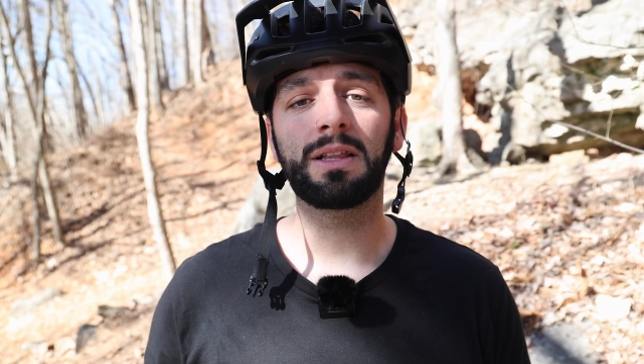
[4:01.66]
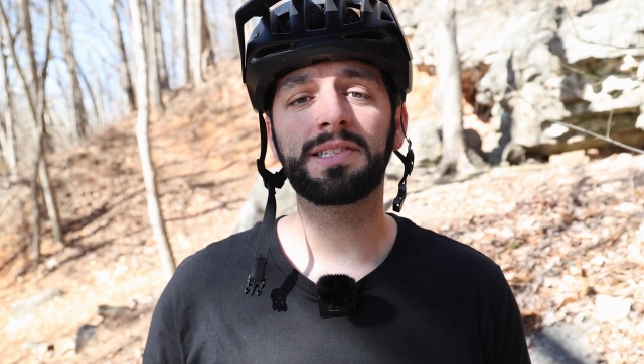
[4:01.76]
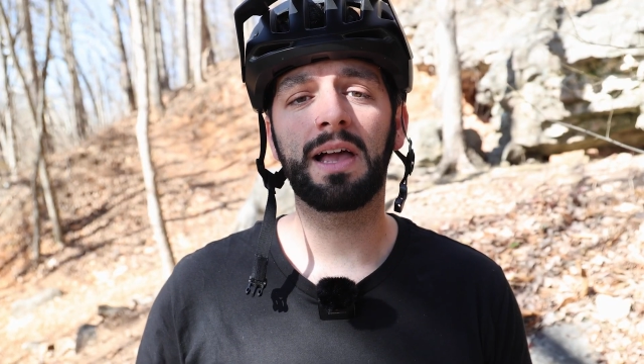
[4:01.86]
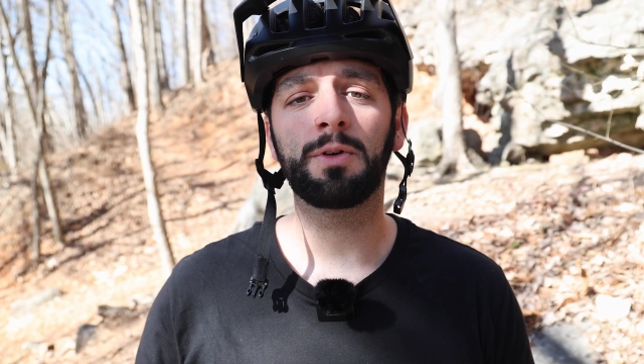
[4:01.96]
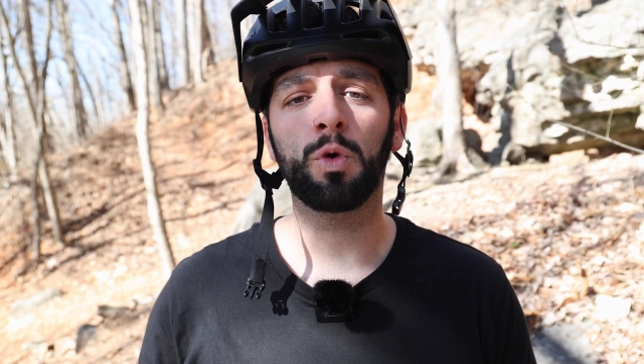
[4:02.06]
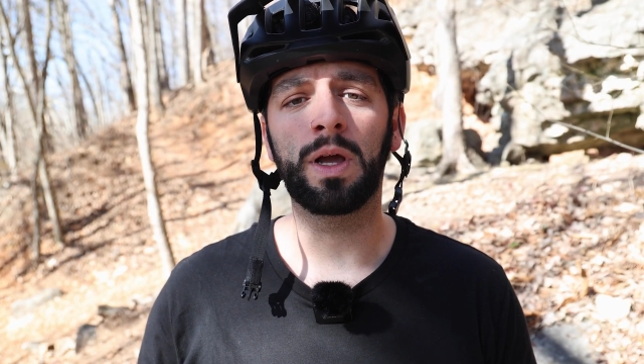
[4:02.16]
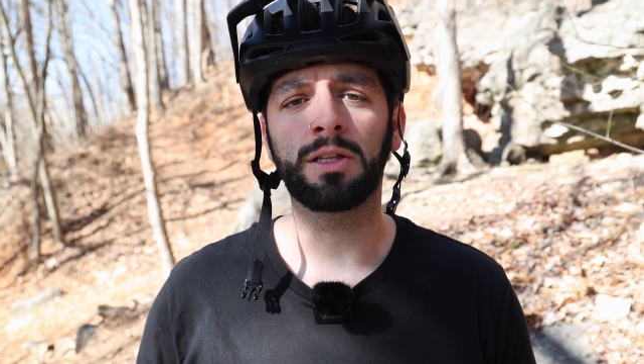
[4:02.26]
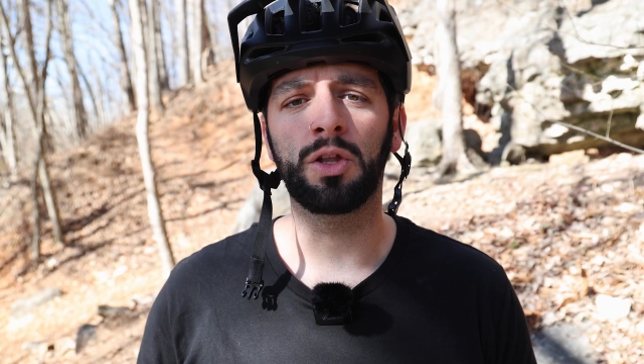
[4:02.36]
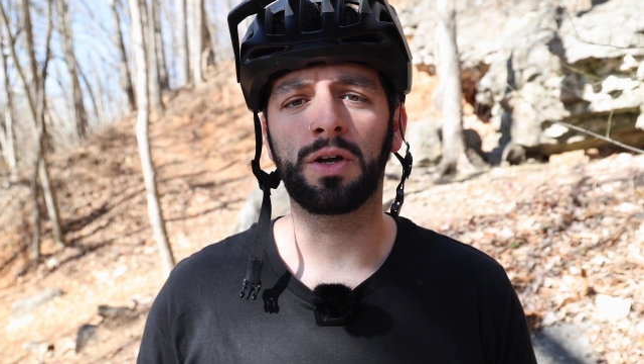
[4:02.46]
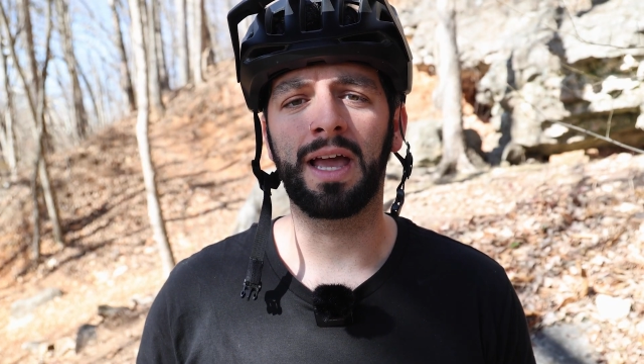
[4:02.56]
let's have a
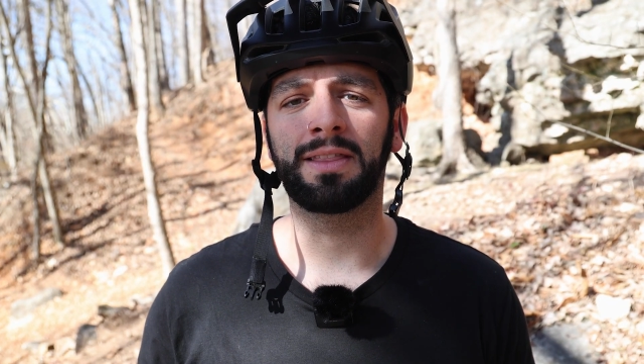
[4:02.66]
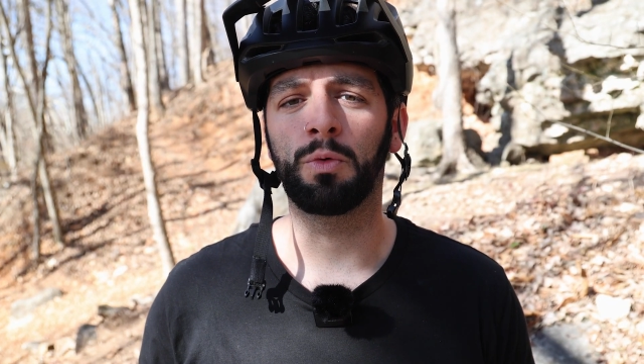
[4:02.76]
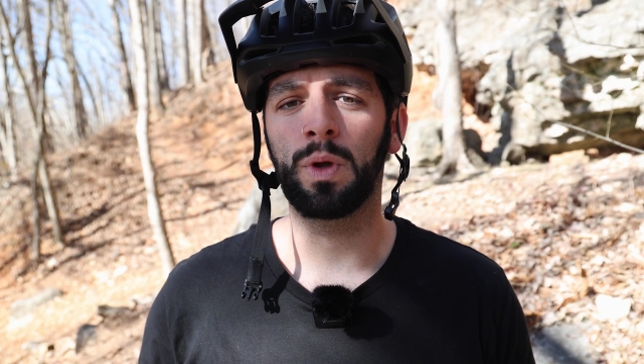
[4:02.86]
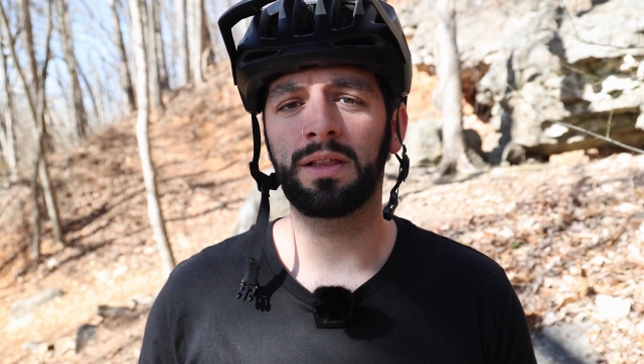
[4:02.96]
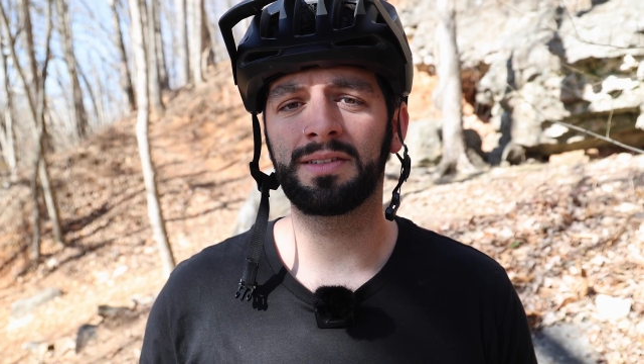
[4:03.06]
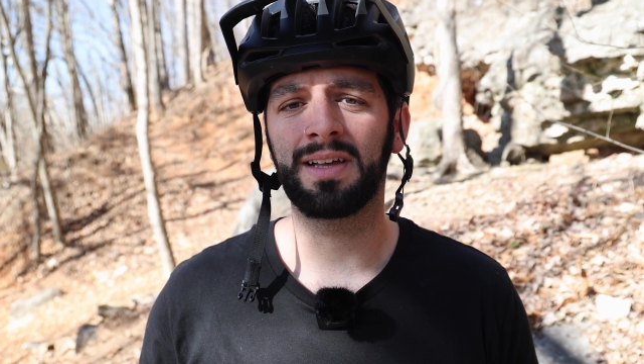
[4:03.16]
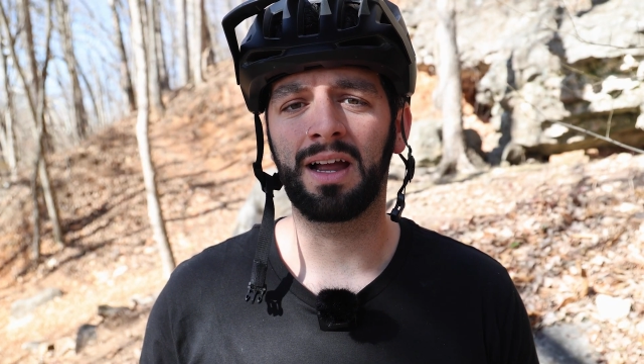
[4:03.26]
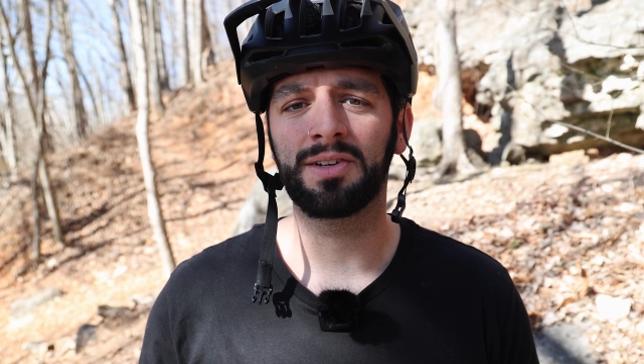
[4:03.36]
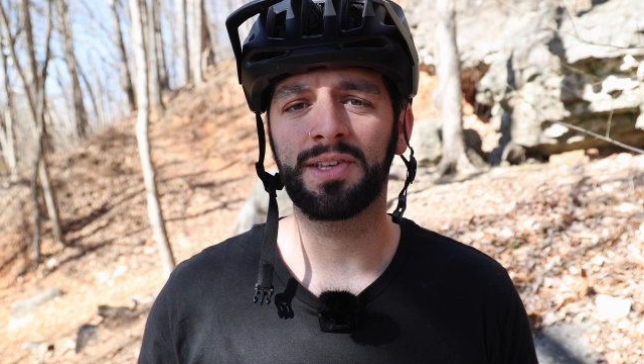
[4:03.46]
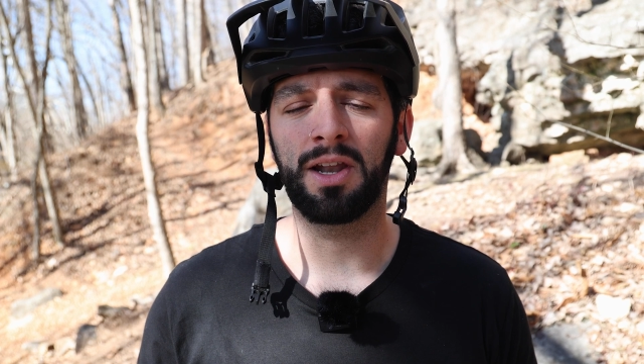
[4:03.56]
quick look at the wheel and
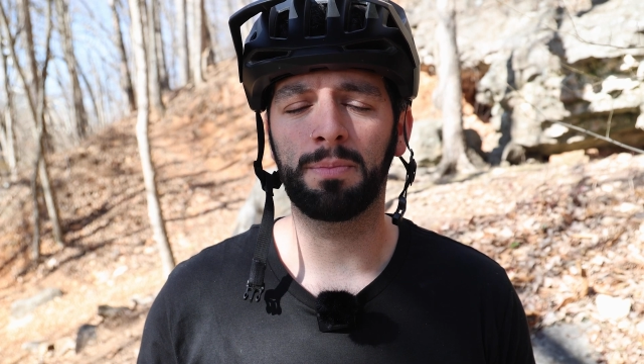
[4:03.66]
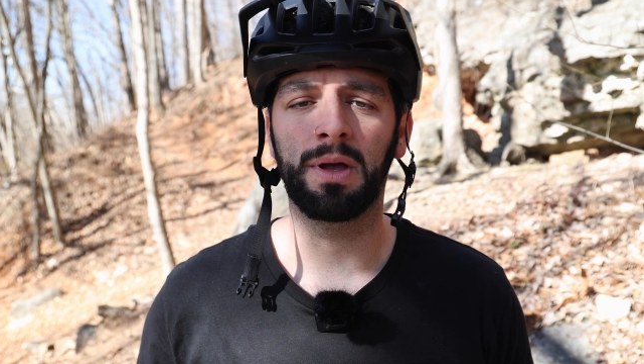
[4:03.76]
tire setup